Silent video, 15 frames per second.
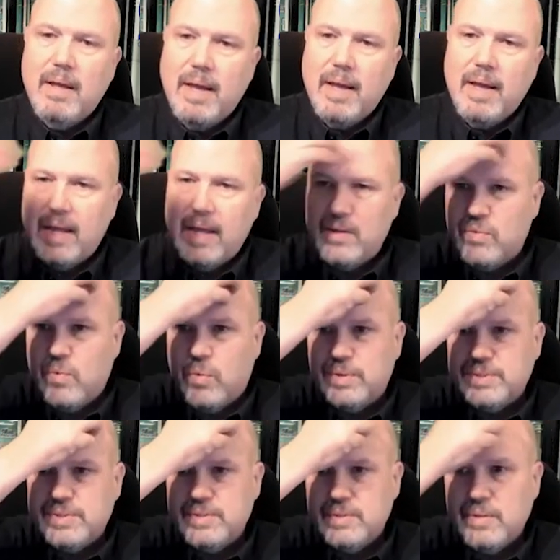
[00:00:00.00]
And of
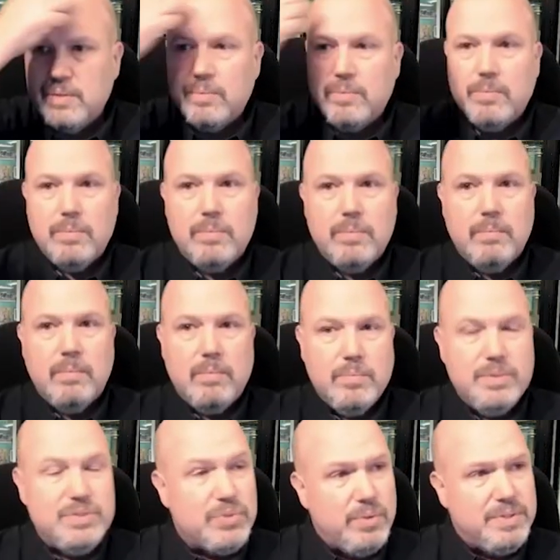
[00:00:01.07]
course,
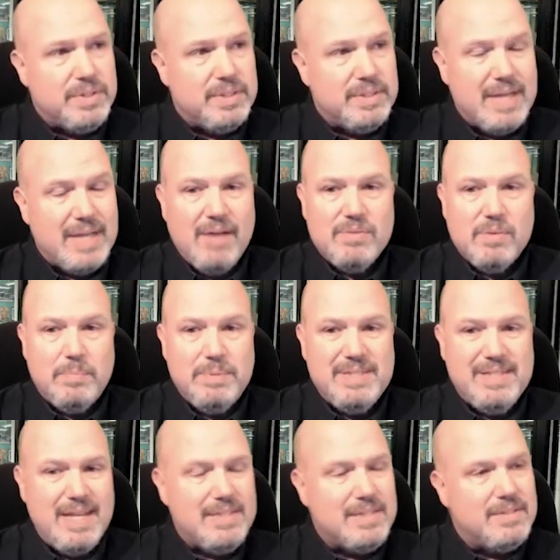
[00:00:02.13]
resources have to
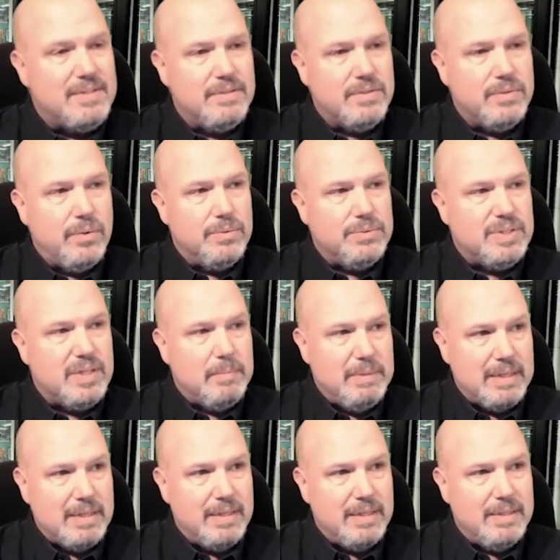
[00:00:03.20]
possess those
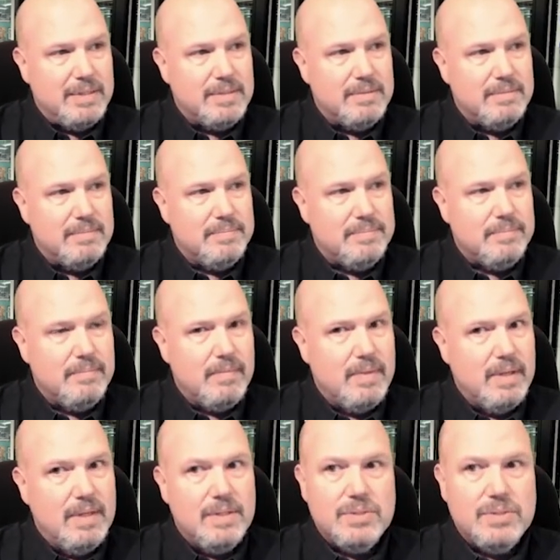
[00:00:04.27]
abilities.
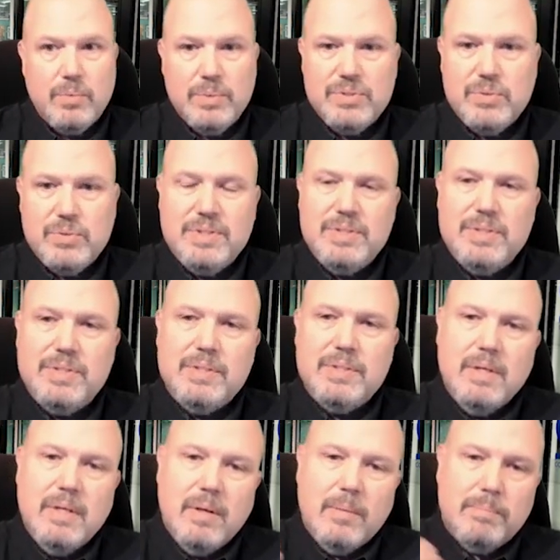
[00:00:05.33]
So resources
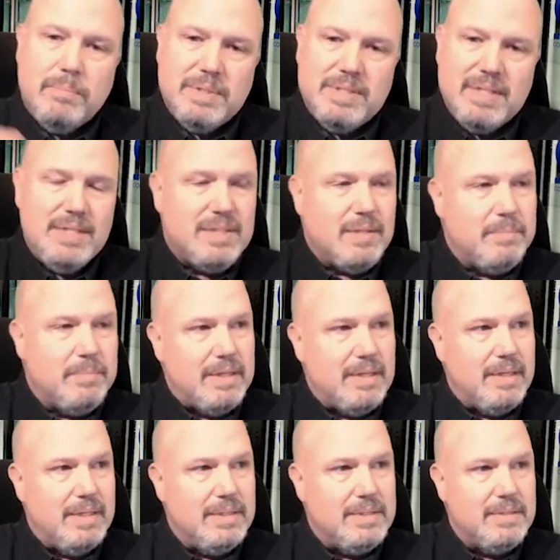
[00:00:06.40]
possess
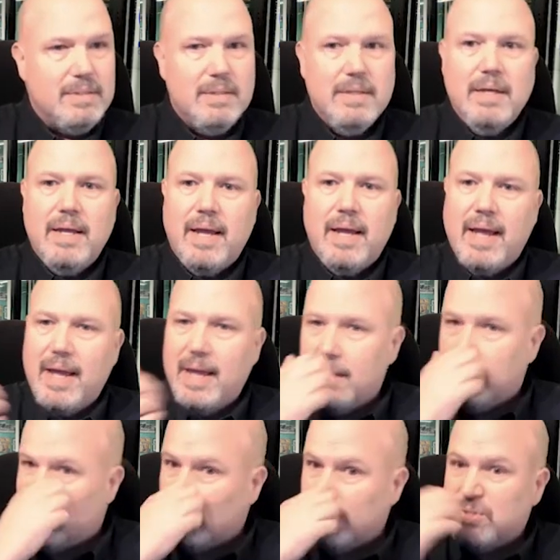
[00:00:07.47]
abilities
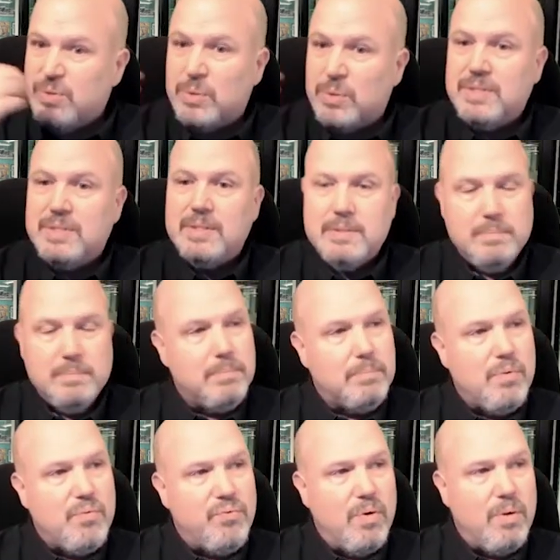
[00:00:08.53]
and resources
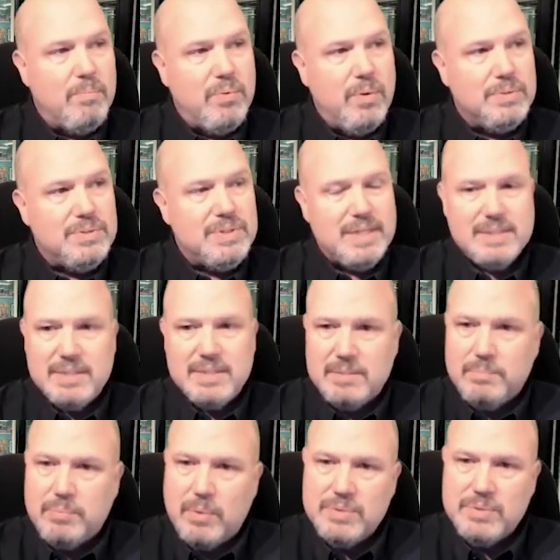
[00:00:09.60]
perform processes.
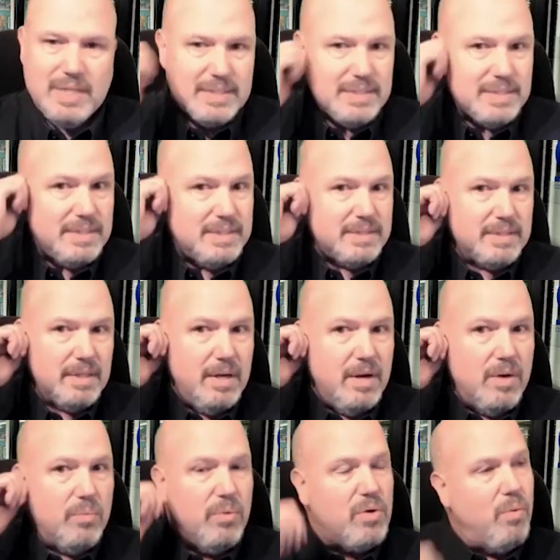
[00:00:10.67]
Processes
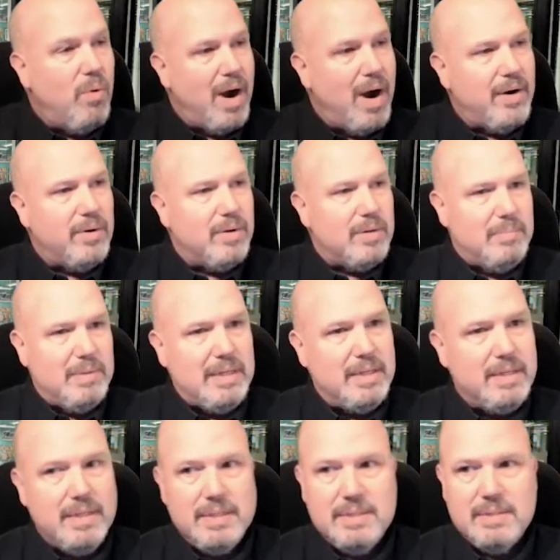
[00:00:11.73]
require
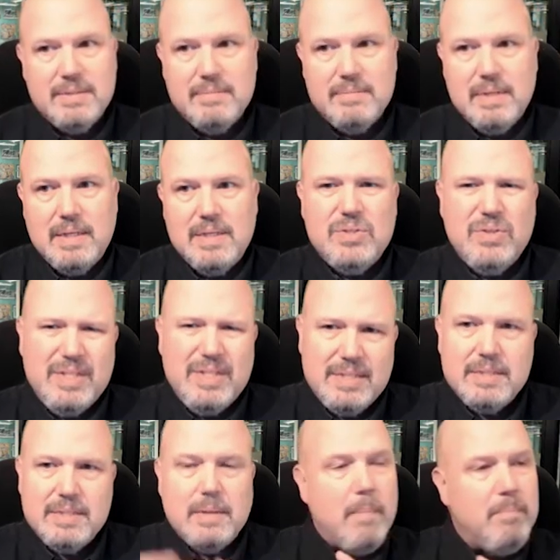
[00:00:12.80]
abilities. So this
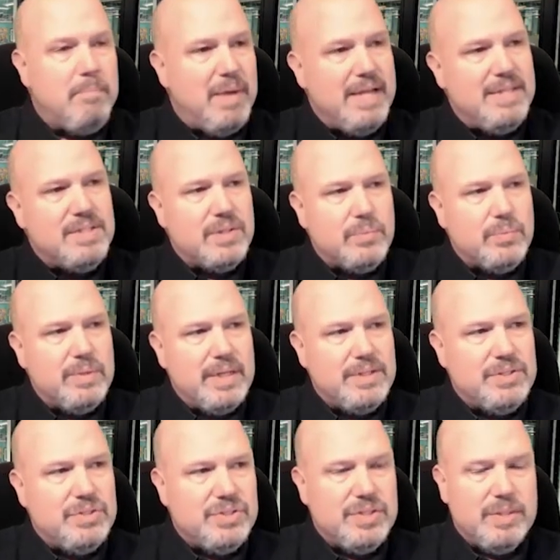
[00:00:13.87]
is a basic
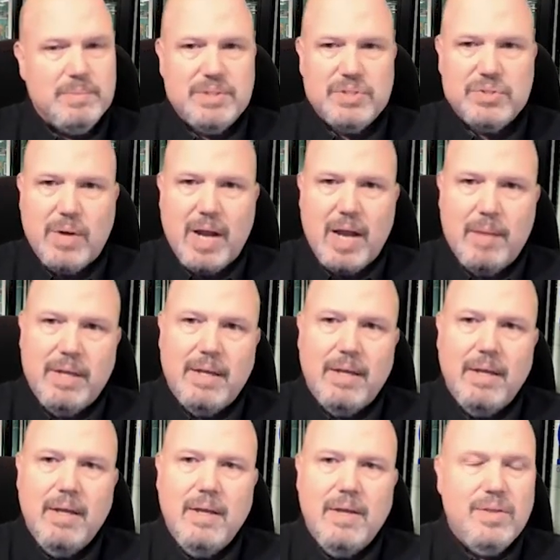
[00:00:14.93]
relationship describing
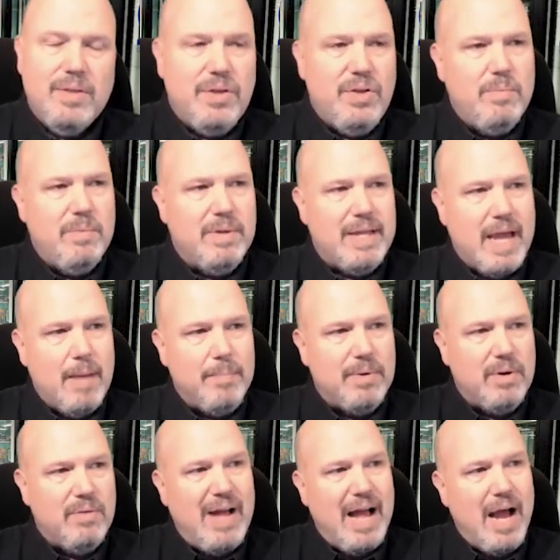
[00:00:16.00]
the human capital
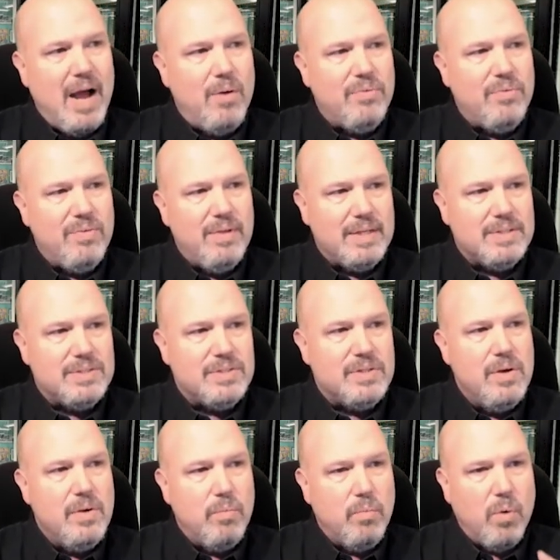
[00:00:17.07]
of how things
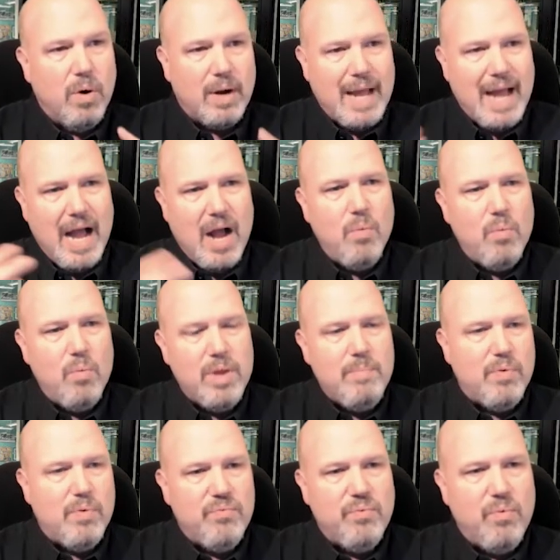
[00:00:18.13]
work, how we
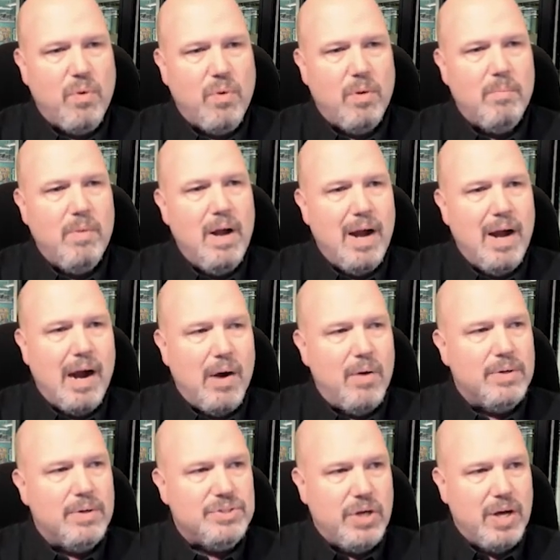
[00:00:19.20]
perform
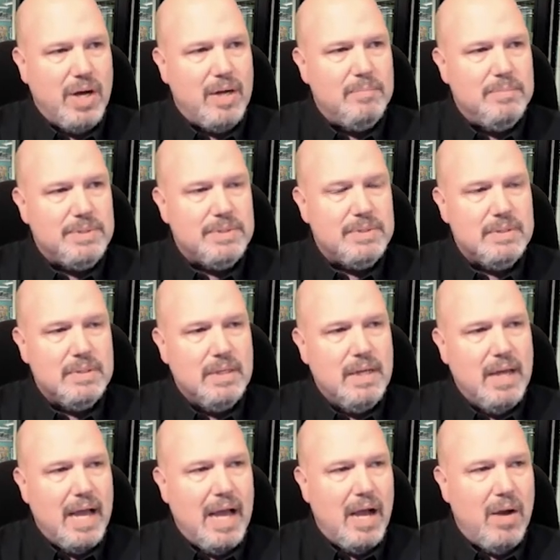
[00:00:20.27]
our jobs,
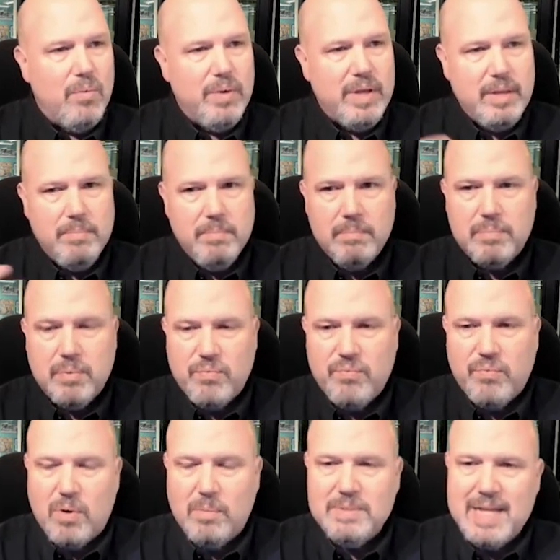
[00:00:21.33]
how we
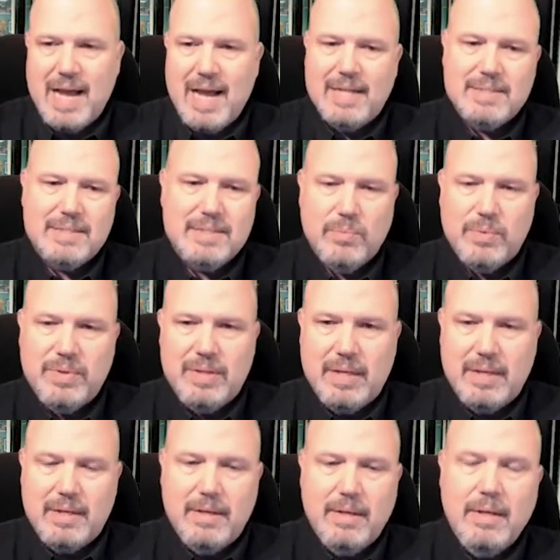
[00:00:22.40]
perform tasks
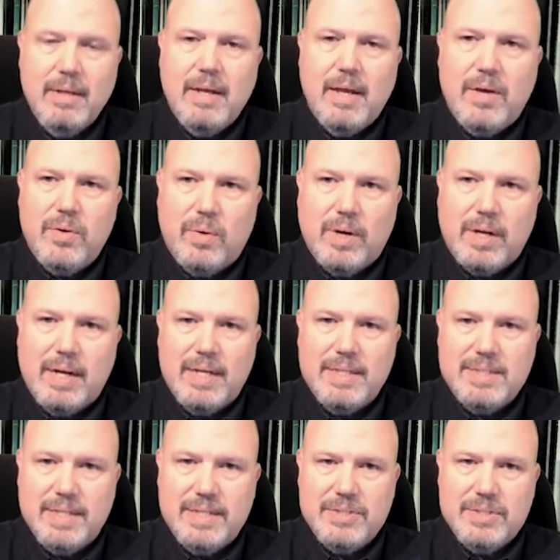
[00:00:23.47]
within an
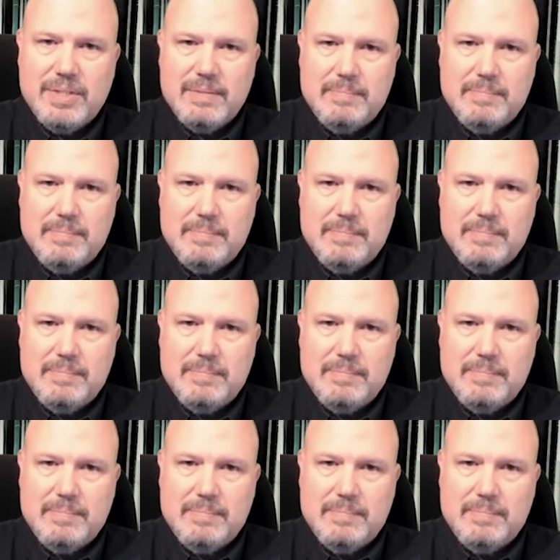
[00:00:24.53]
organization.